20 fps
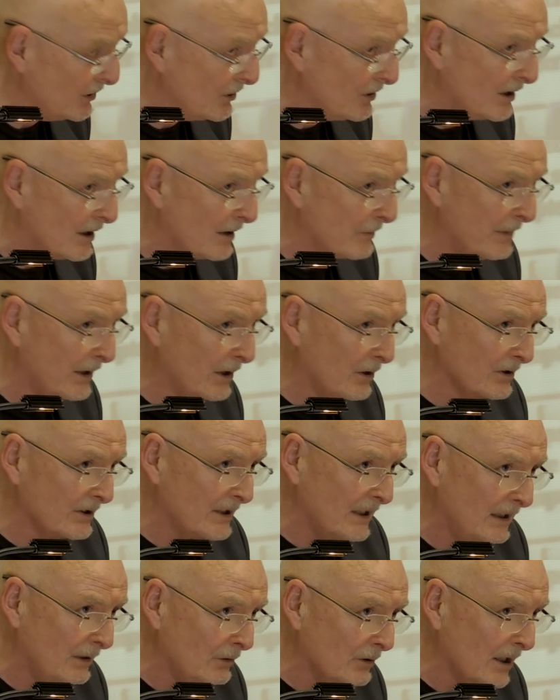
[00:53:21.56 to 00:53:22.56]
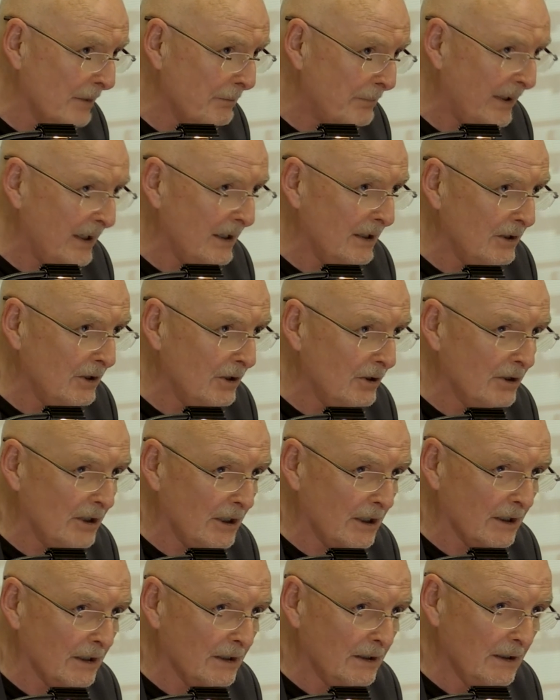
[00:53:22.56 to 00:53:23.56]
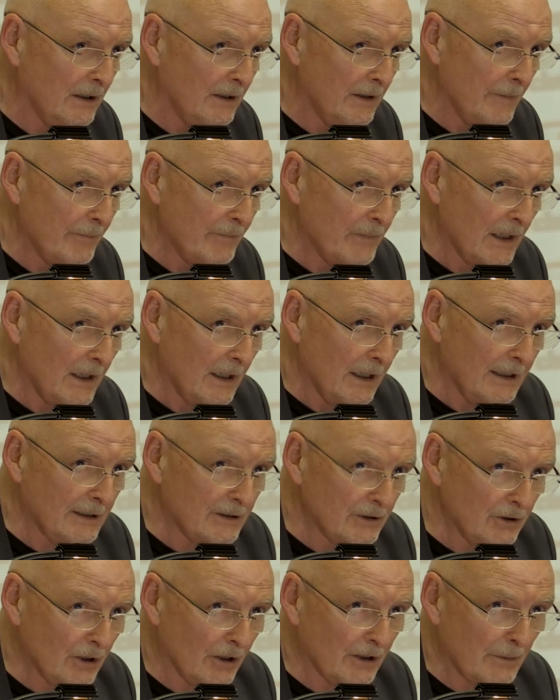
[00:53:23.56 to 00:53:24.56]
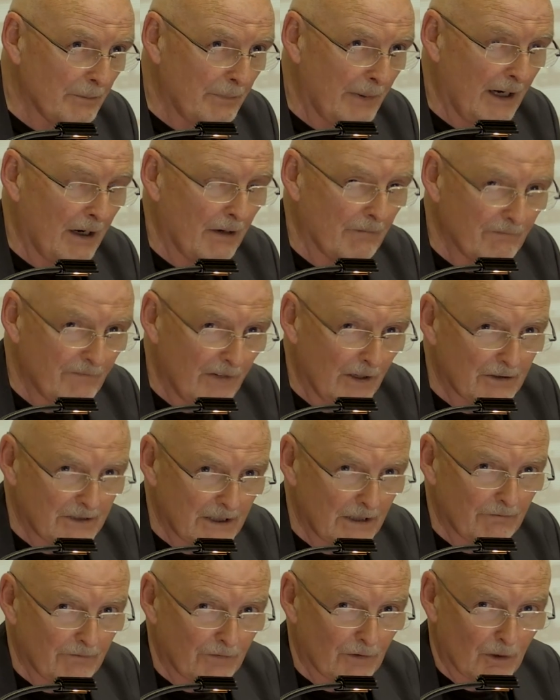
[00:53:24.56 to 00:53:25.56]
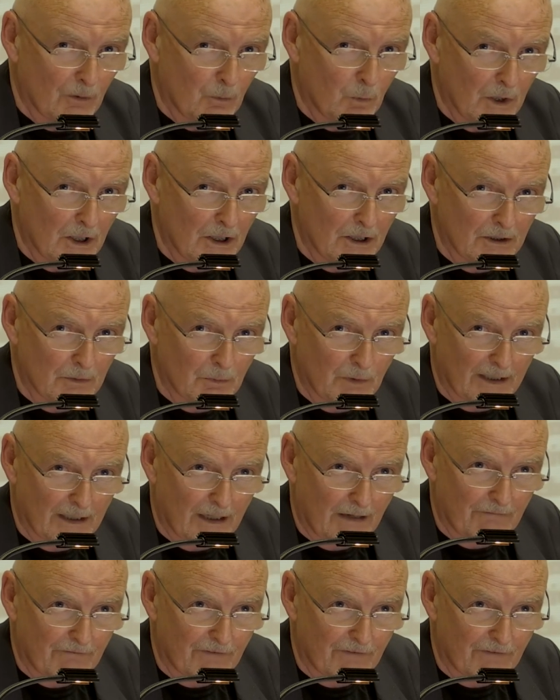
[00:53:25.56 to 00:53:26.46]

Union, because the European Union is not about voting for a world without